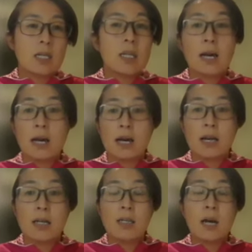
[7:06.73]
the
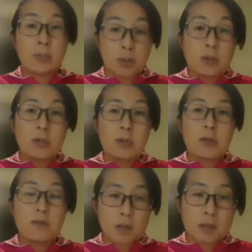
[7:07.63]
the approved
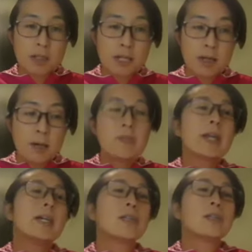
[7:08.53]
personnel
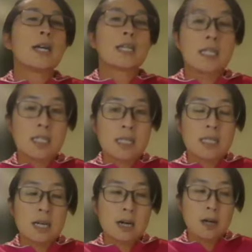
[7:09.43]
so that she,
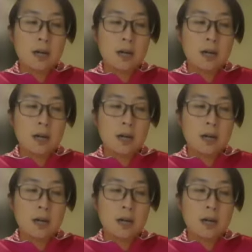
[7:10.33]
the,